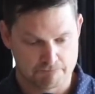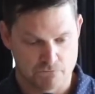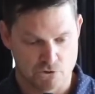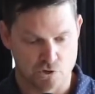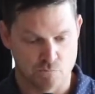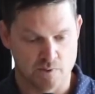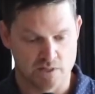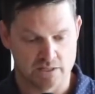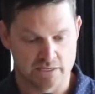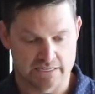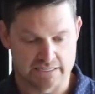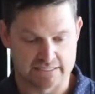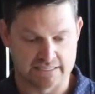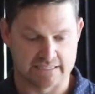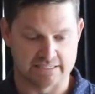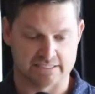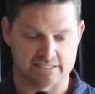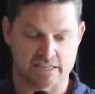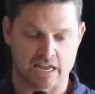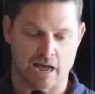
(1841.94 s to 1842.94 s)
Humility
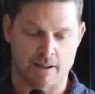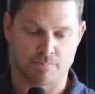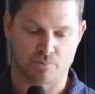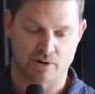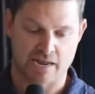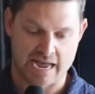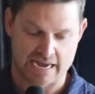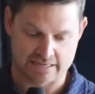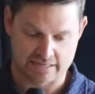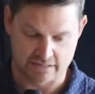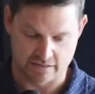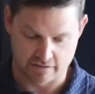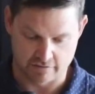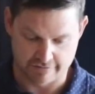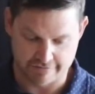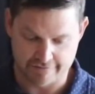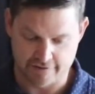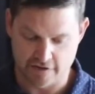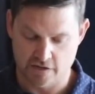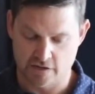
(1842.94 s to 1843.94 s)
says stop reacting in
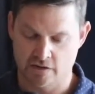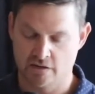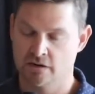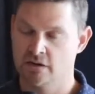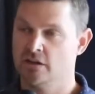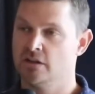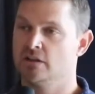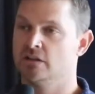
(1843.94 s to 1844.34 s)
fear,